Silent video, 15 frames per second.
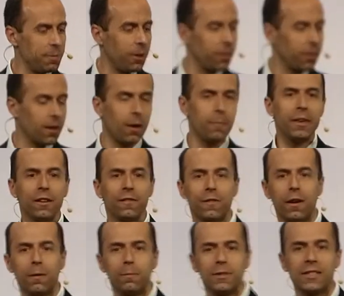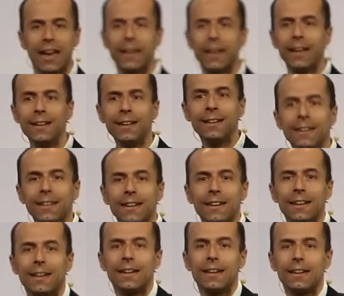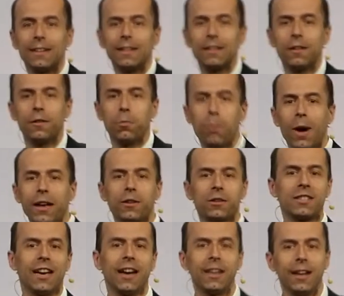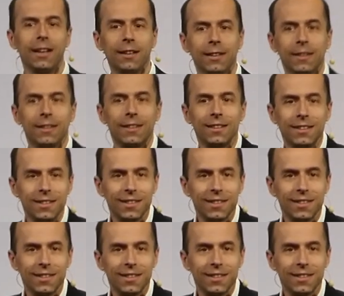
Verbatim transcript: People coming from China? Wider China?